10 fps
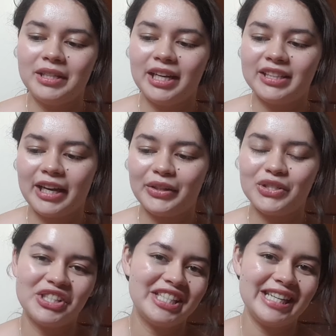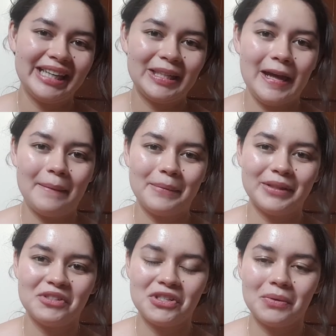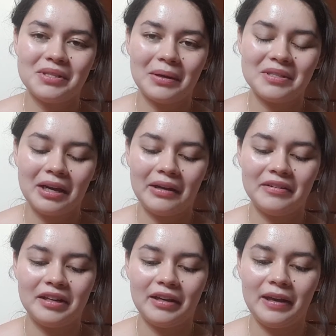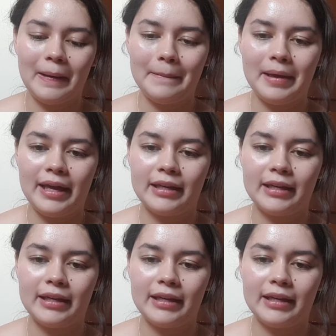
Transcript: me that I could just take a nap because she knows how tired I am.